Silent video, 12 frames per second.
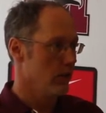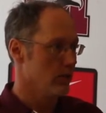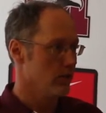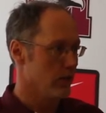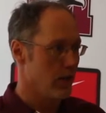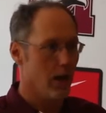
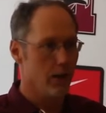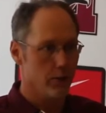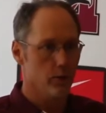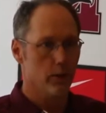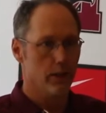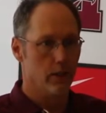is the
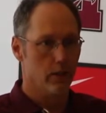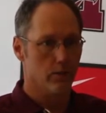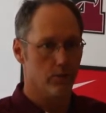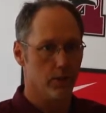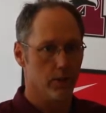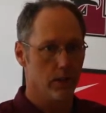continuity of,
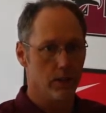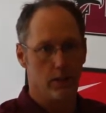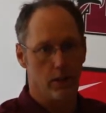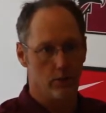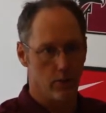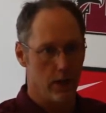the,
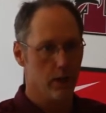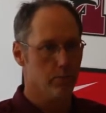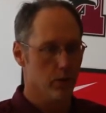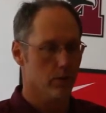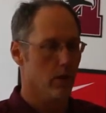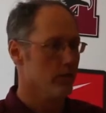and, trying to
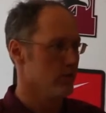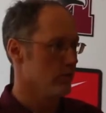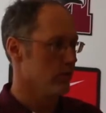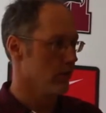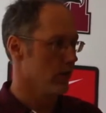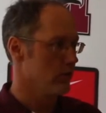build on the
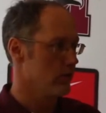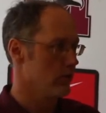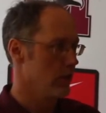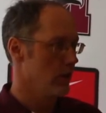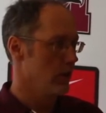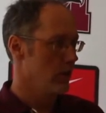success